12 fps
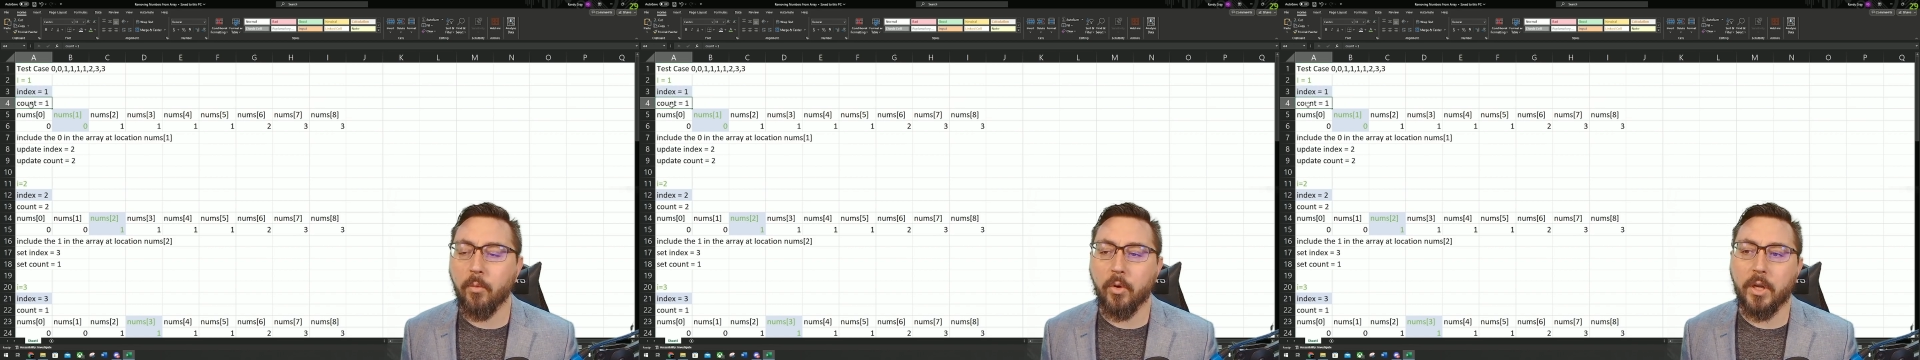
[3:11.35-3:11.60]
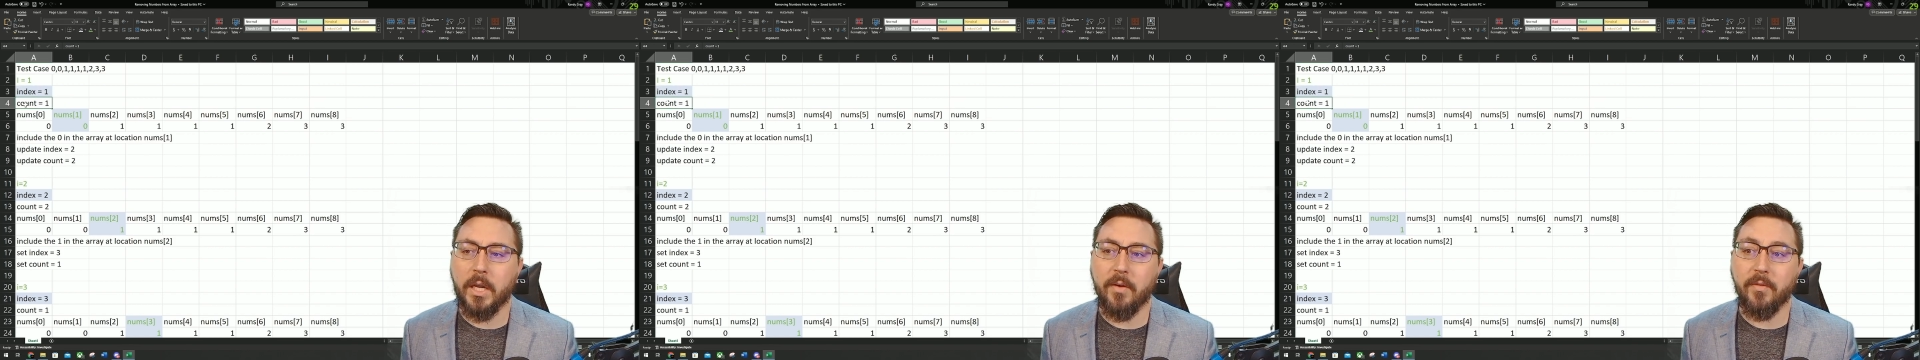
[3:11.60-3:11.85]
we're
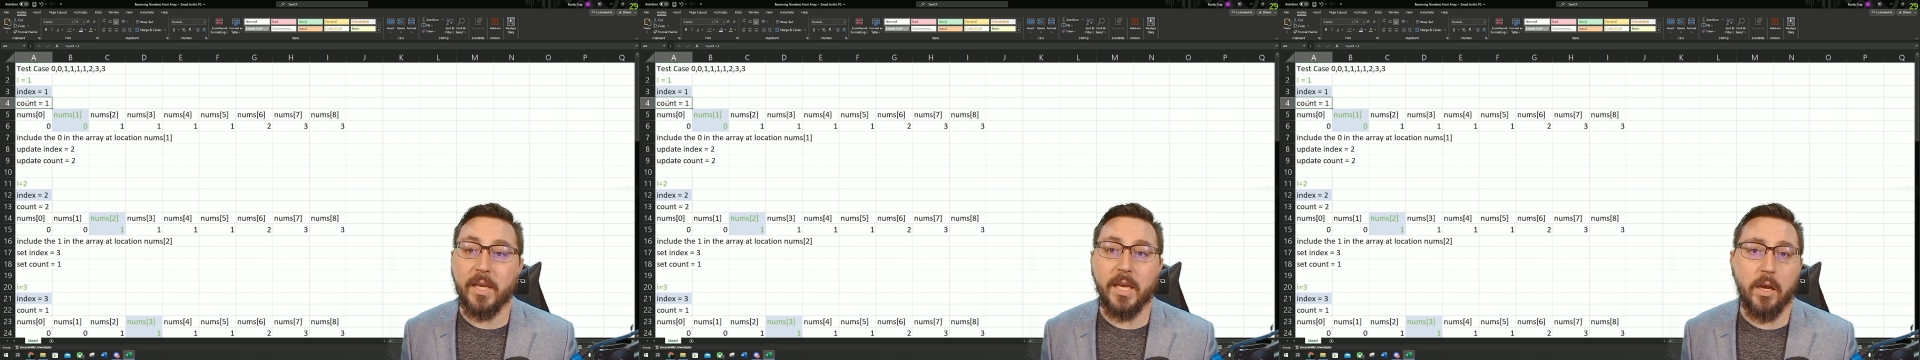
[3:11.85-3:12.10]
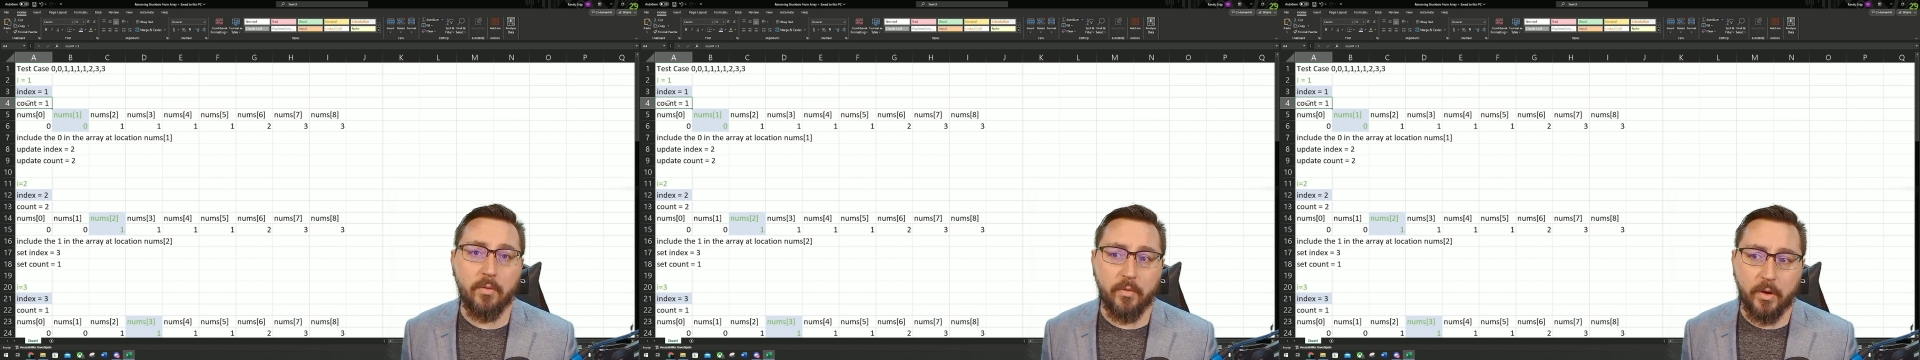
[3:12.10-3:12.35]
going to have a
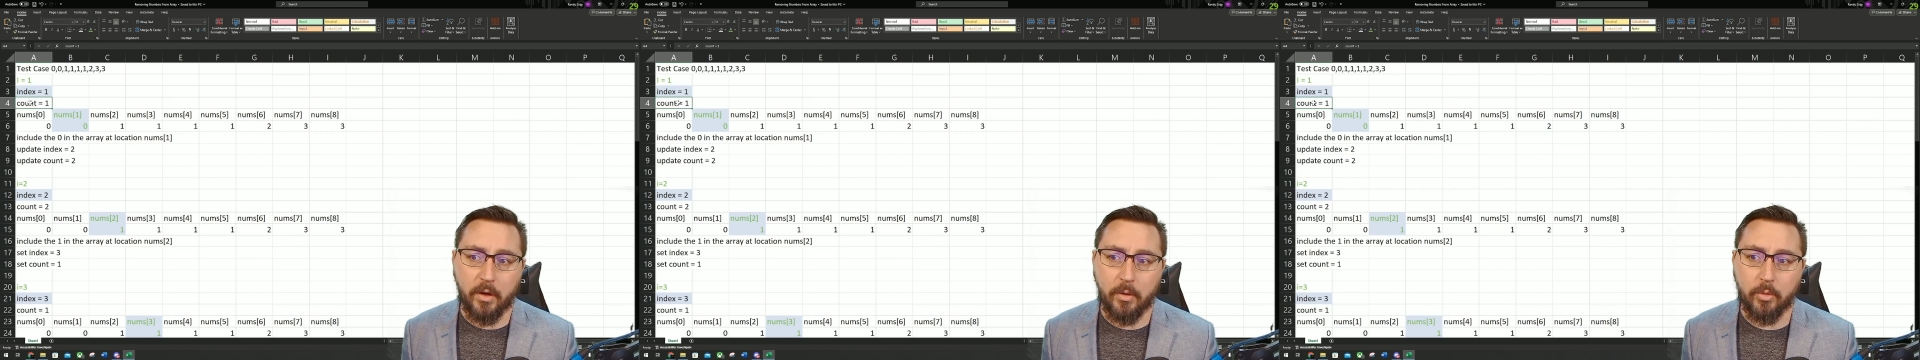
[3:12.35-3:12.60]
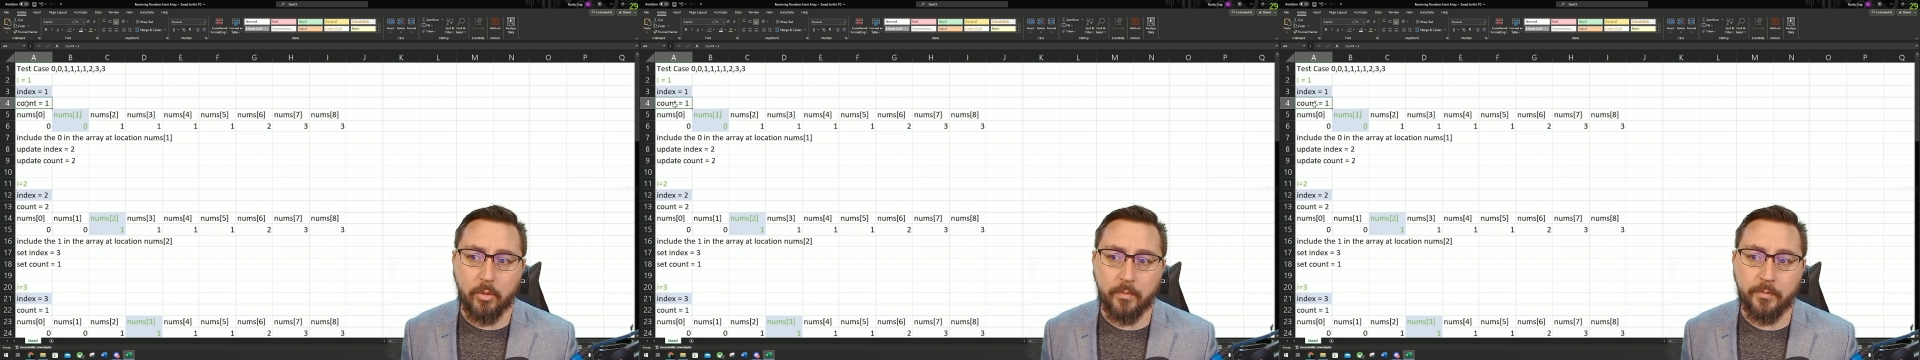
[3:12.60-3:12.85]
count
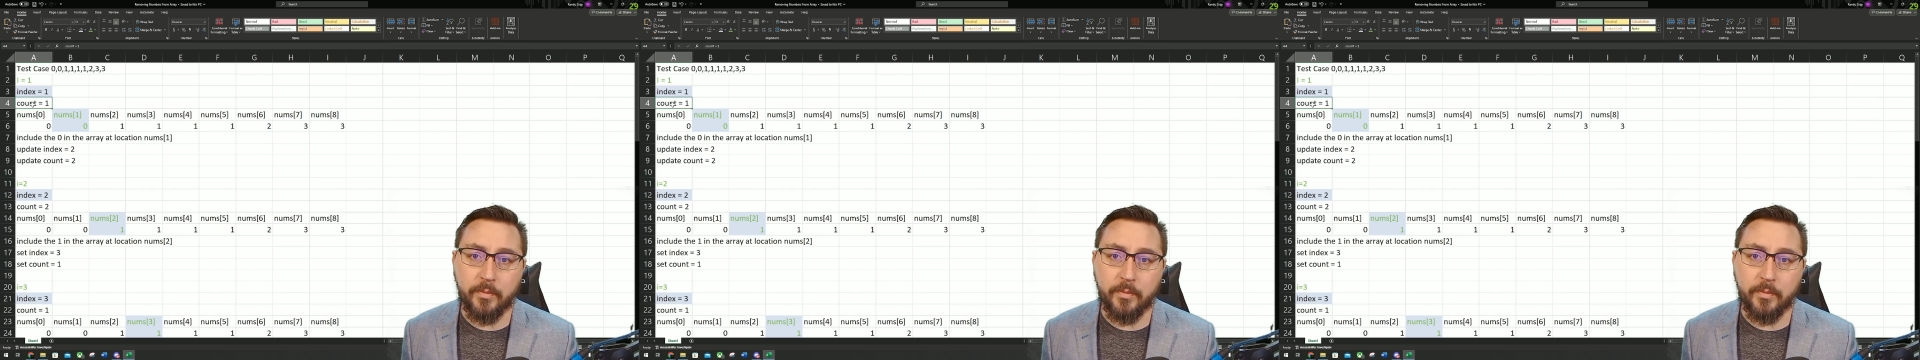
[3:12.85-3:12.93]
variable,